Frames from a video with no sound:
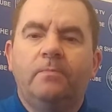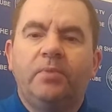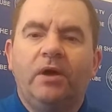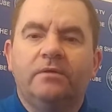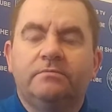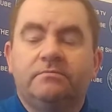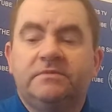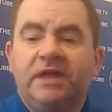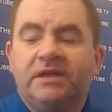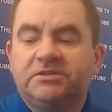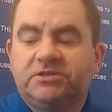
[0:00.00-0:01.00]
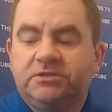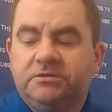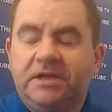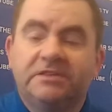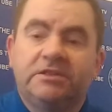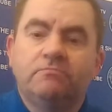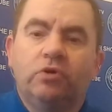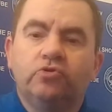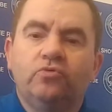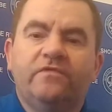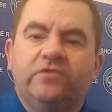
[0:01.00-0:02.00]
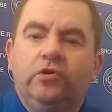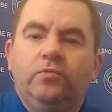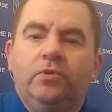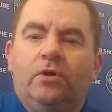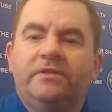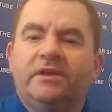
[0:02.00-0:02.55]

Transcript: But that's the model of QPR,